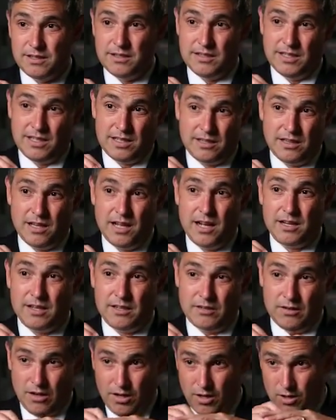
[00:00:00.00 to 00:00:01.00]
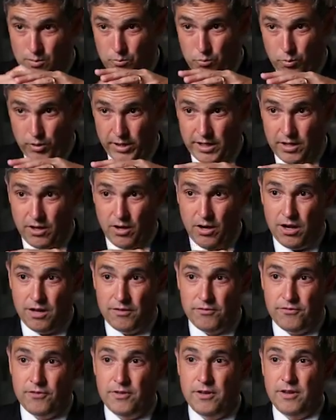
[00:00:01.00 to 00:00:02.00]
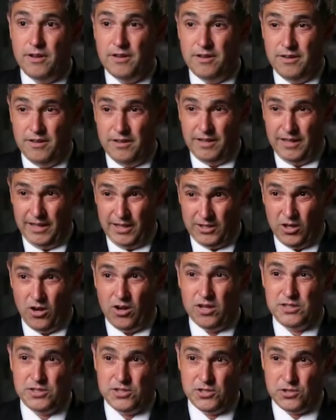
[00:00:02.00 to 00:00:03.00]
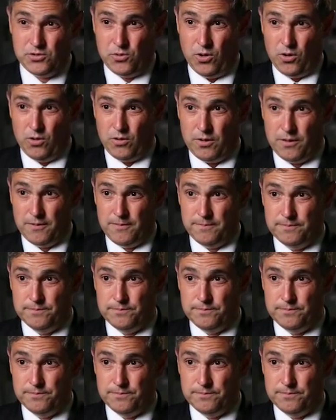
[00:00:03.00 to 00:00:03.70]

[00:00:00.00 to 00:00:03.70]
That clot can break off and cause a stroke.